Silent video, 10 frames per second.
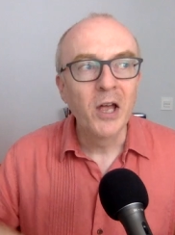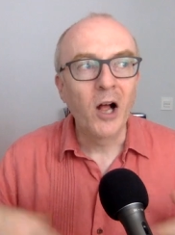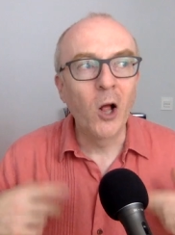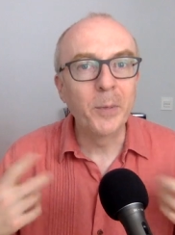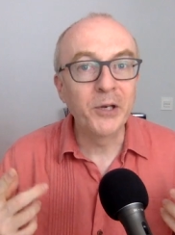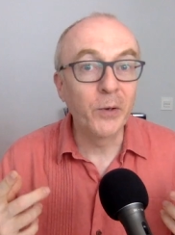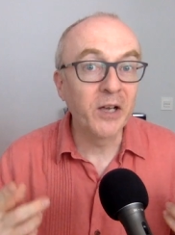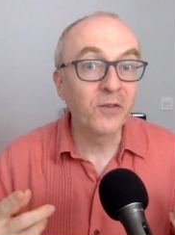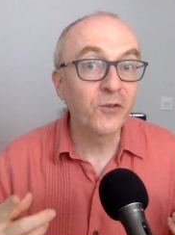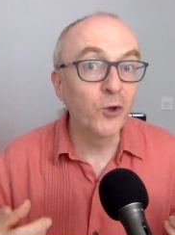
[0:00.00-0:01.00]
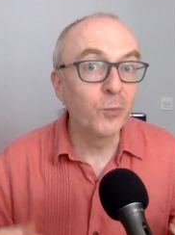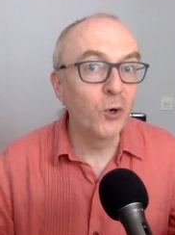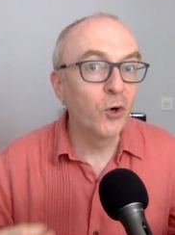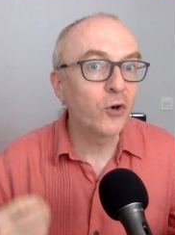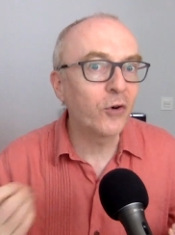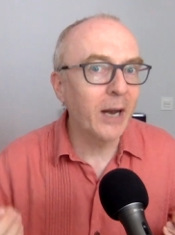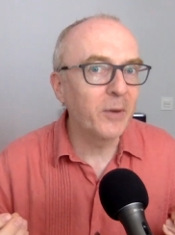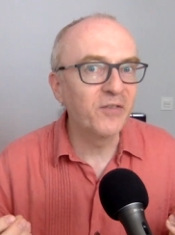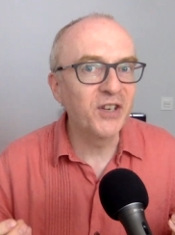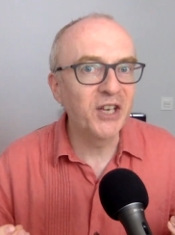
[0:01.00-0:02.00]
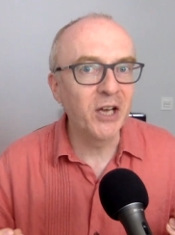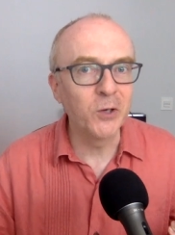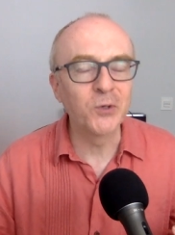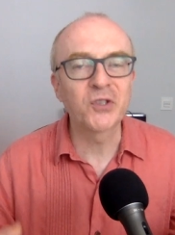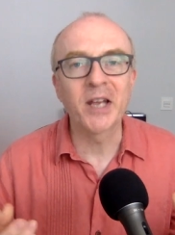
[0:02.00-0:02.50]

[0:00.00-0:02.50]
I'll be doing a few more grammar videos